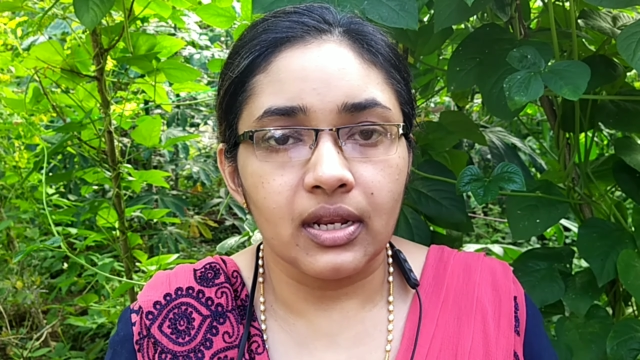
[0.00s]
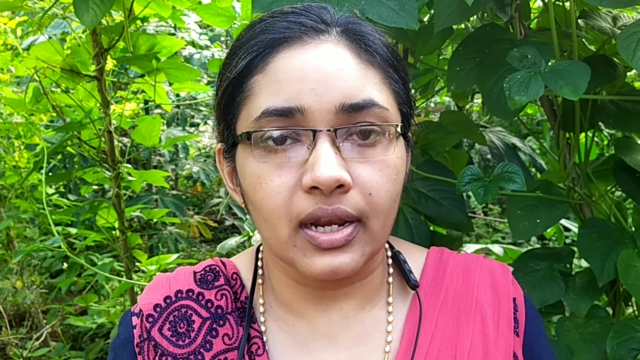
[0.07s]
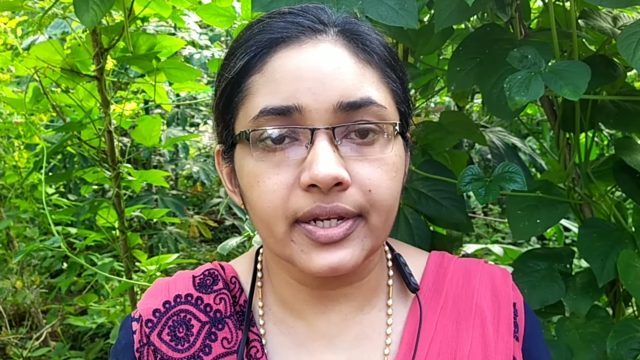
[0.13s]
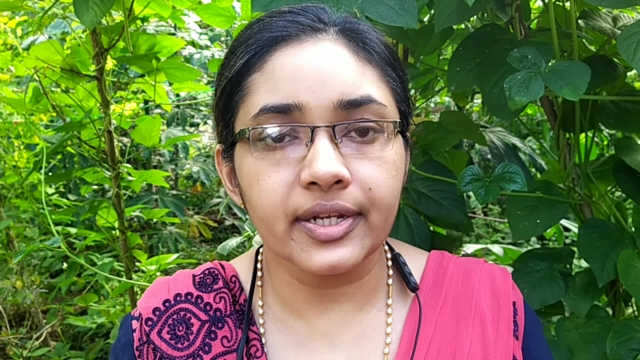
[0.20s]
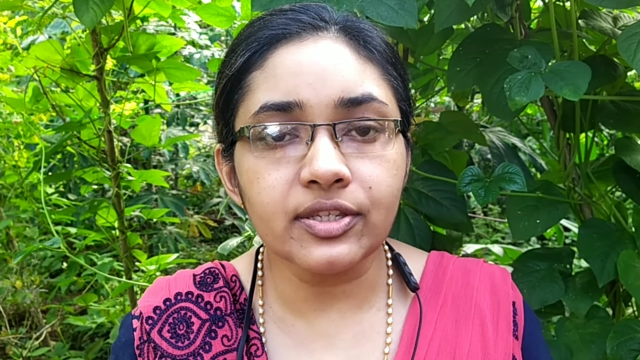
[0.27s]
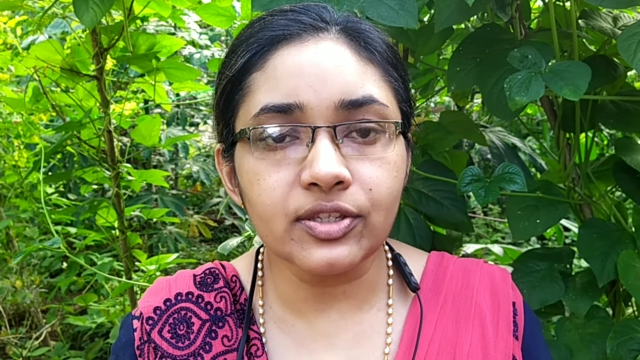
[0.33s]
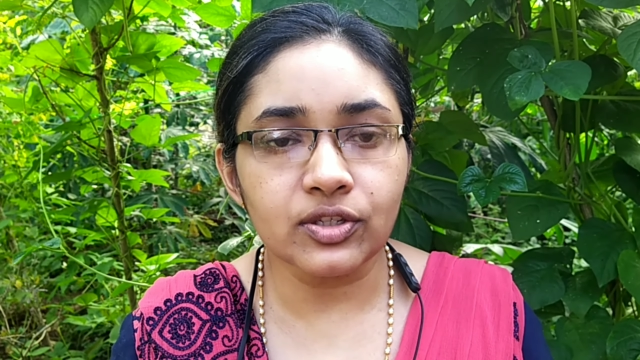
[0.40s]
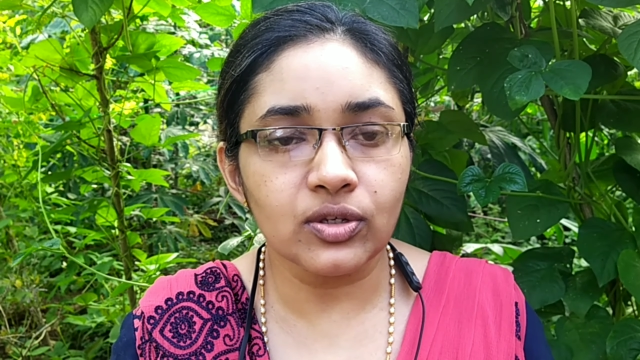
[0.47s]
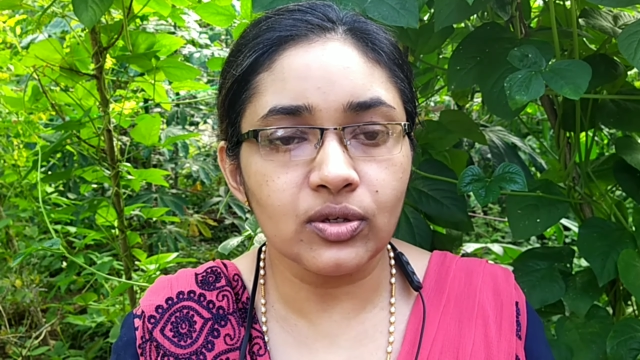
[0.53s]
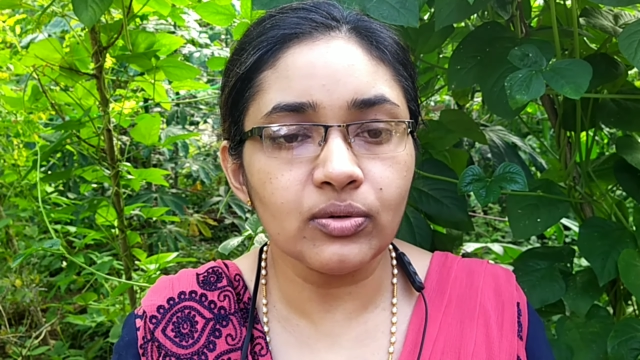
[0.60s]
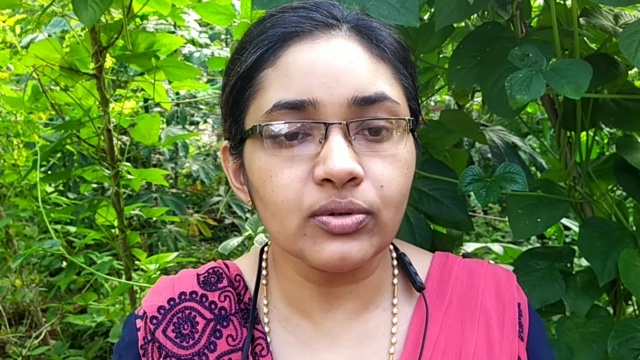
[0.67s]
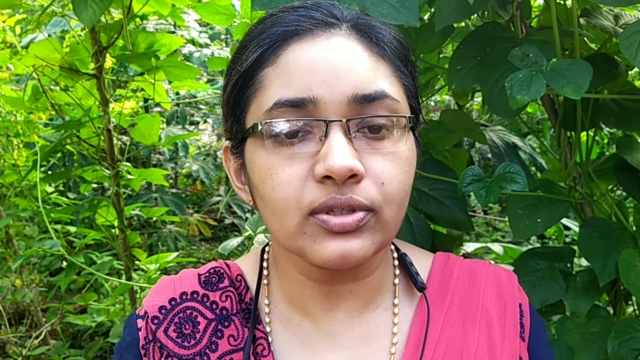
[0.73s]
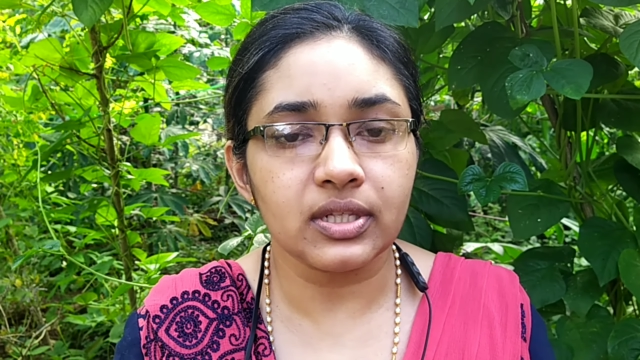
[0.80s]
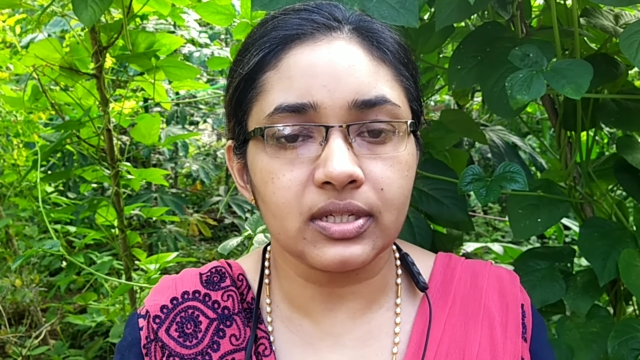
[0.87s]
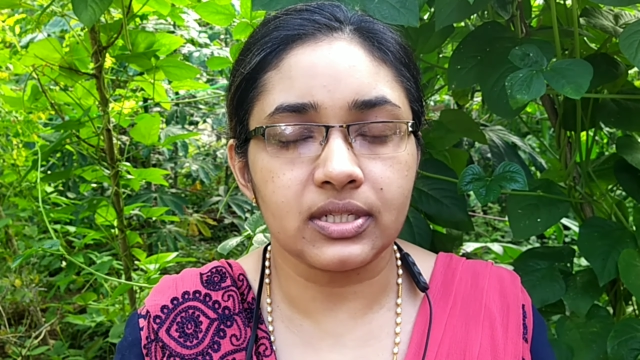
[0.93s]
Let us
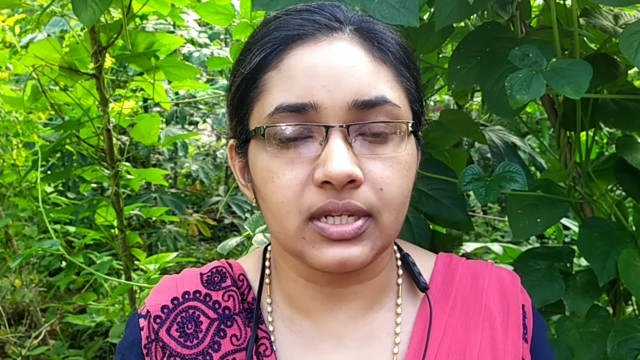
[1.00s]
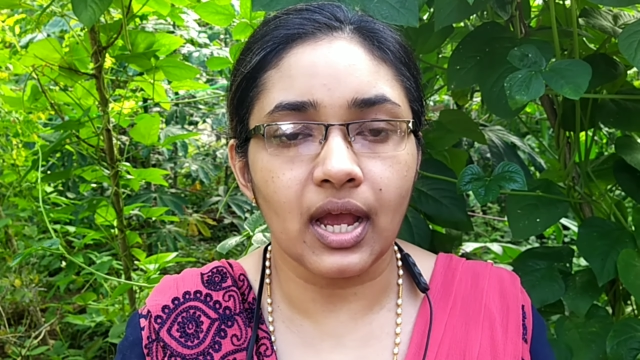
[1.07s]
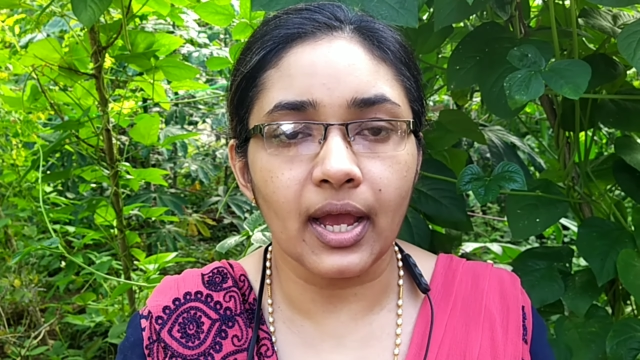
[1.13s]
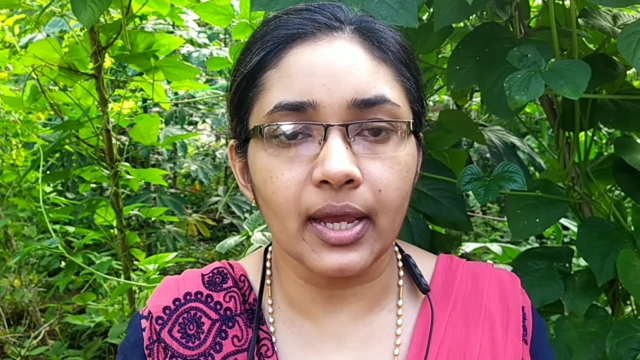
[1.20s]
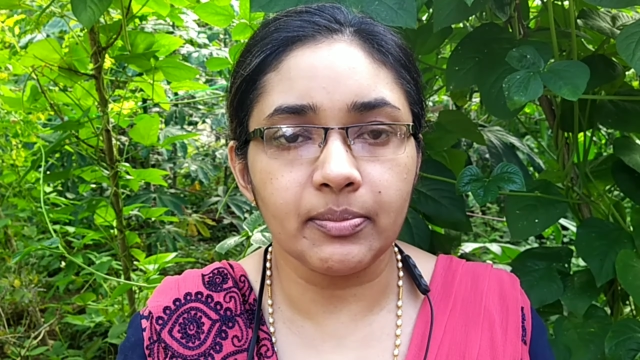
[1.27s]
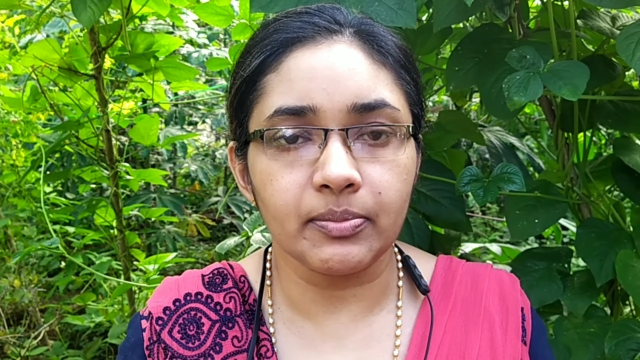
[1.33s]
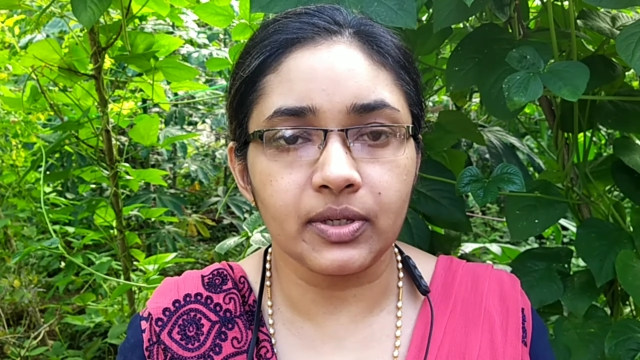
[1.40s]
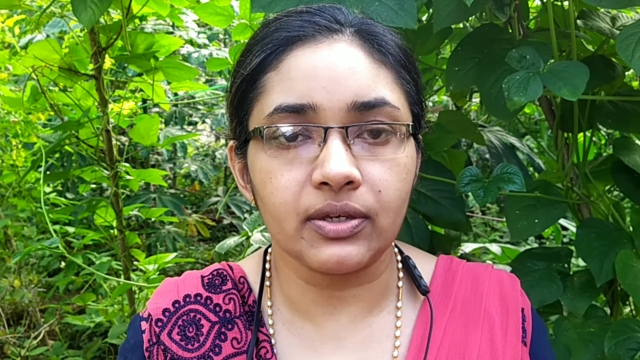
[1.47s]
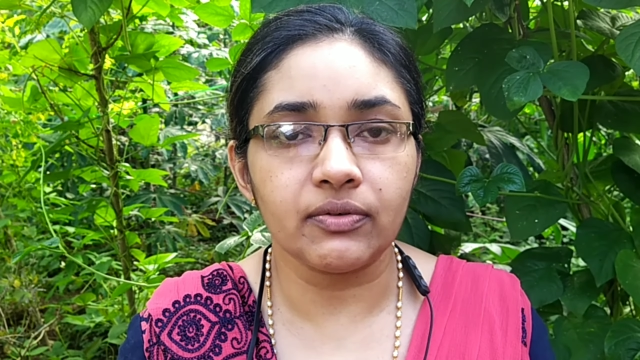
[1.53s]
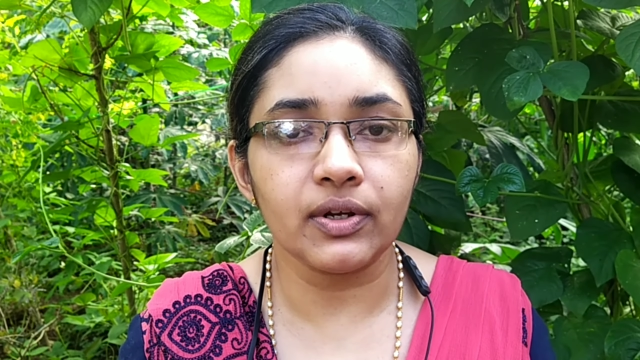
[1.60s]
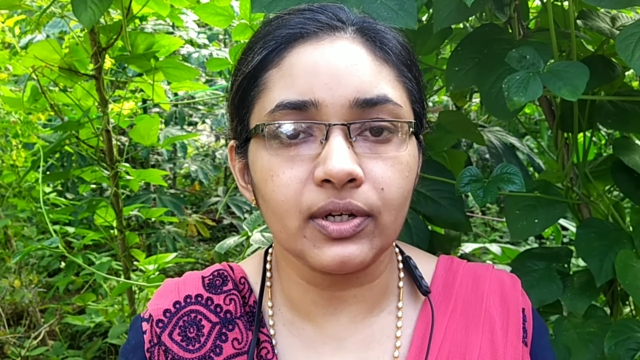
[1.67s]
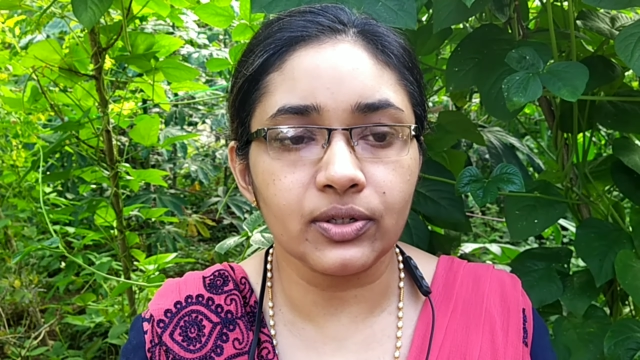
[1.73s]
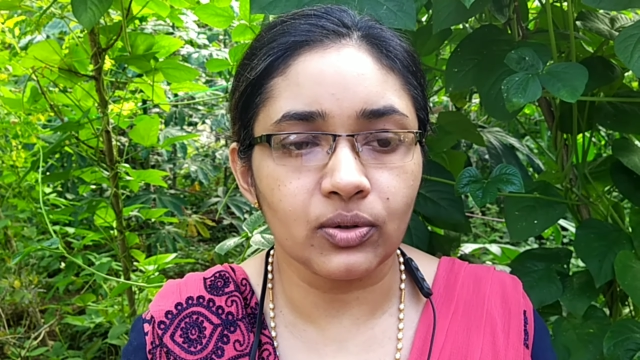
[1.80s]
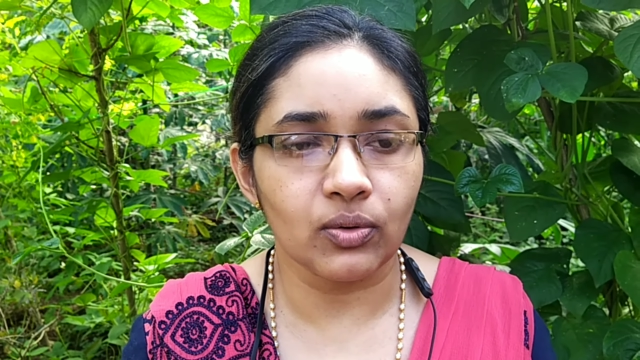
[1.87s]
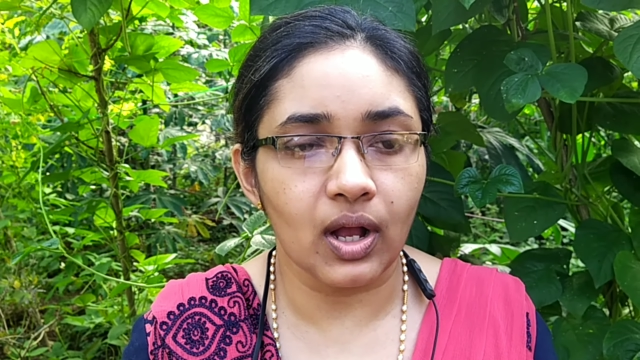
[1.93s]
use the time
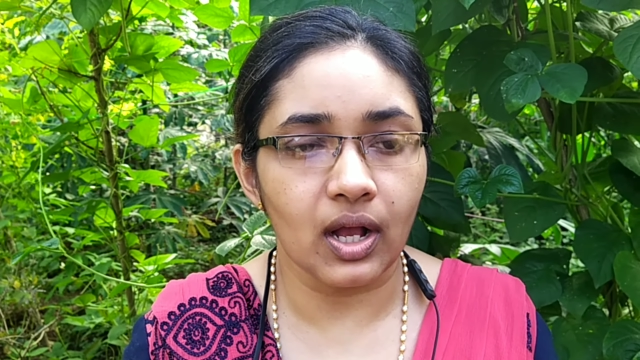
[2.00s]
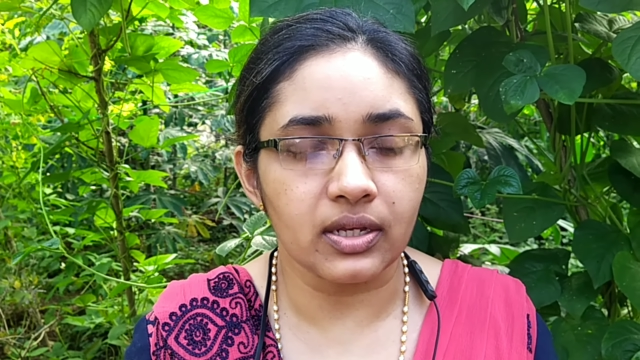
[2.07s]
given to